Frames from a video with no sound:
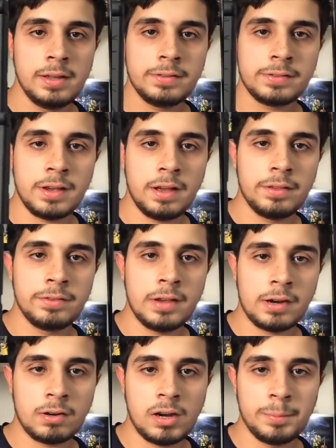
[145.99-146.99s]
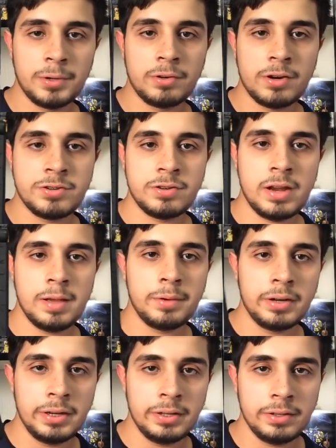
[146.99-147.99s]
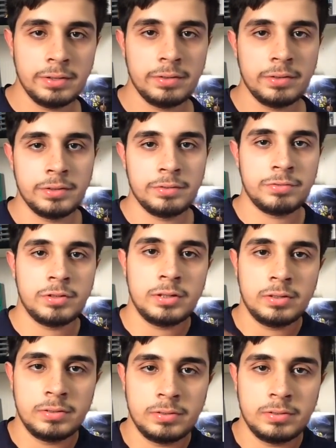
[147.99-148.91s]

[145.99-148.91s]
It's got a Zekrom and Reshiram on it on the front.